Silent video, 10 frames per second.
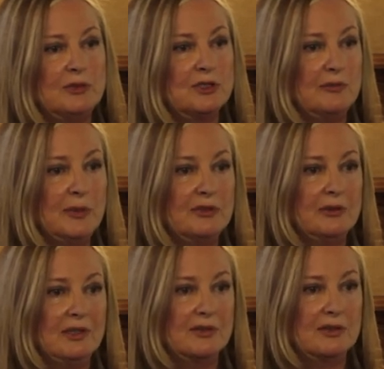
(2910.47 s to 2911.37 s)
We should have been
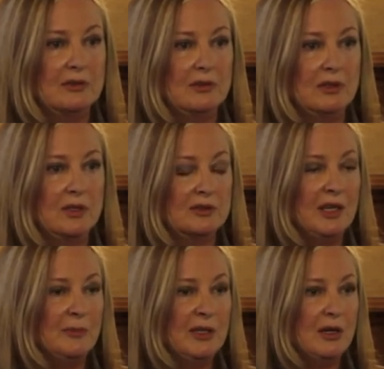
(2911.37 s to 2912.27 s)
doing this a long time